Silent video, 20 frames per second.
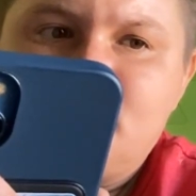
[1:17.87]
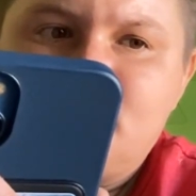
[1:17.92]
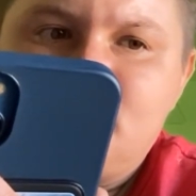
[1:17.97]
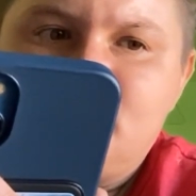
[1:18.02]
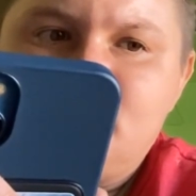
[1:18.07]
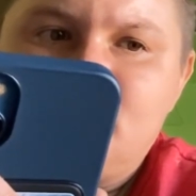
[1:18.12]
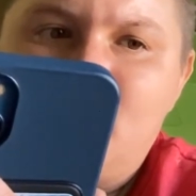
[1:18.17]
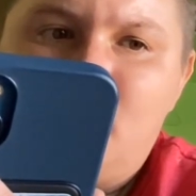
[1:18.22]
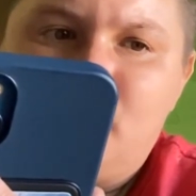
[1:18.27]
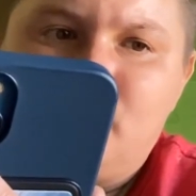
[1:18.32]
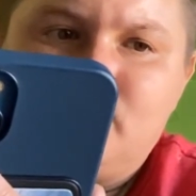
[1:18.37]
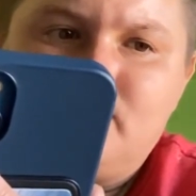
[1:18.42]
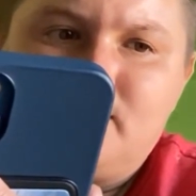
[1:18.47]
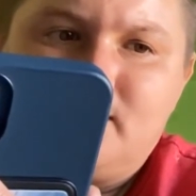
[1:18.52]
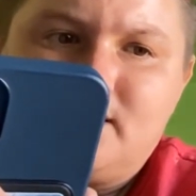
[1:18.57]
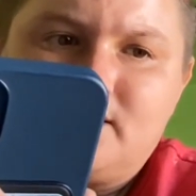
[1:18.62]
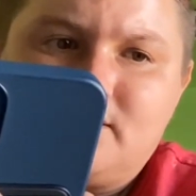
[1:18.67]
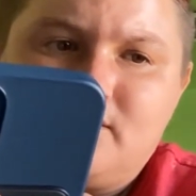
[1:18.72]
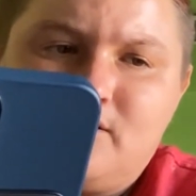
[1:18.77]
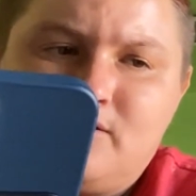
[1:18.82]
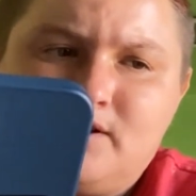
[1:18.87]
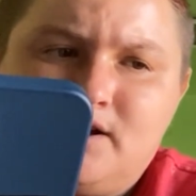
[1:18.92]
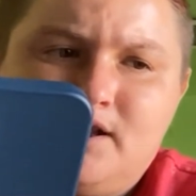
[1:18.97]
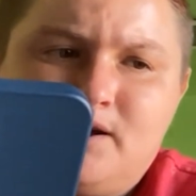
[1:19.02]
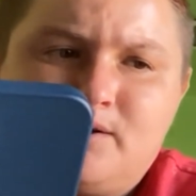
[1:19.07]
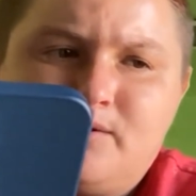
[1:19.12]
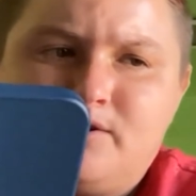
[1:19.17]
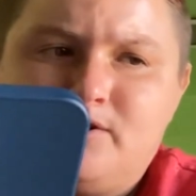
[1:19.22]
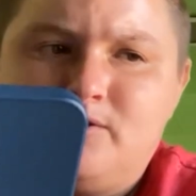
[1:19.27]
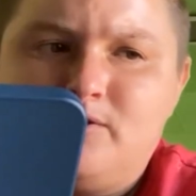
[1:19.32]
not like
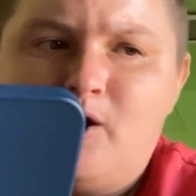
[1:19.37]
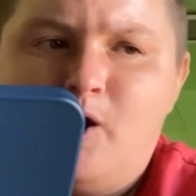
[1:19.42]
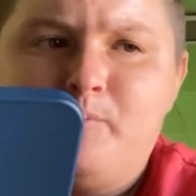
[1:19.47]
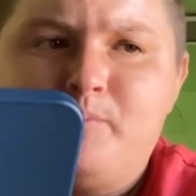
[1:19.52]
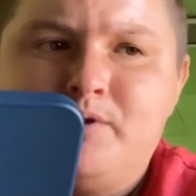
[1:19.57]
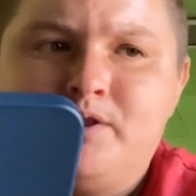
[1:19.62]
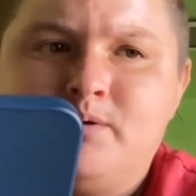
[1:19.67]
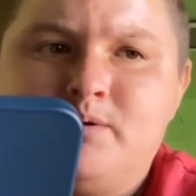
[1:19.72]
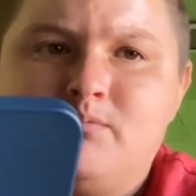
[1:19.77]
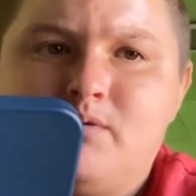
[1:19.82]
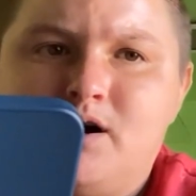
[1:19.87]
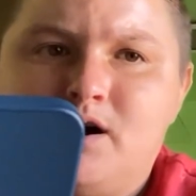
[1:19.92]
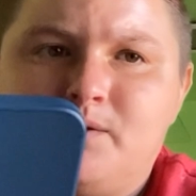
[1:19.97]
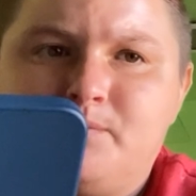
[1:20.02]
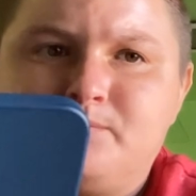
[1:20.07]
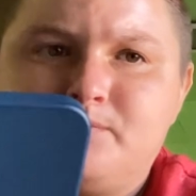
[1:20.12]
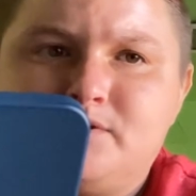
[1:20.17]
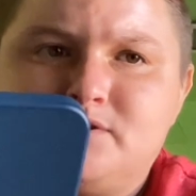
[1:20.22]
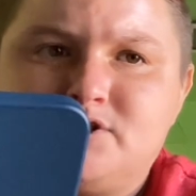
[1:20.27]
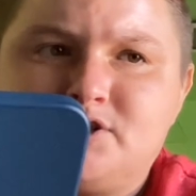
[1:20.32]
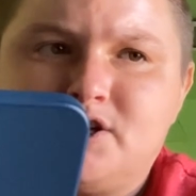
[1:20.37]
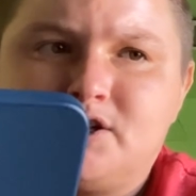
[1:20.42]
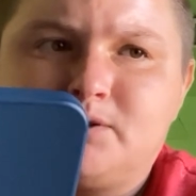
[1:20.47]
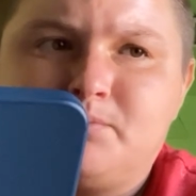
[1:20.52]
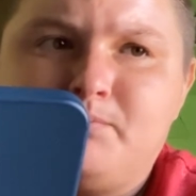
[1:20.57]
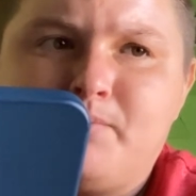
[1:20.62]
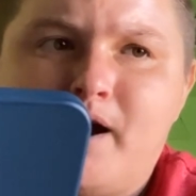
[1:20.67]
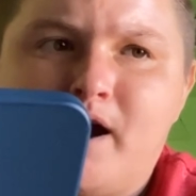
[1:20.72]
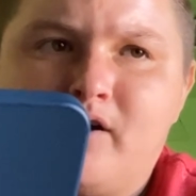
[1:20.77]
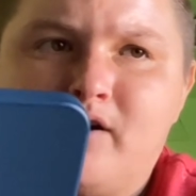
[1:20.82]
when you open them up, check the
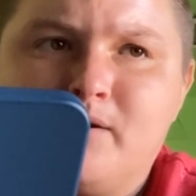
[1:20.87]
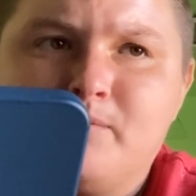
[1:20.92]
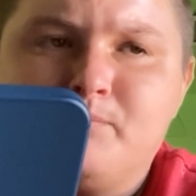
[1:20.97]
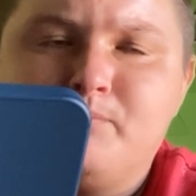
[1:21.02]
battery.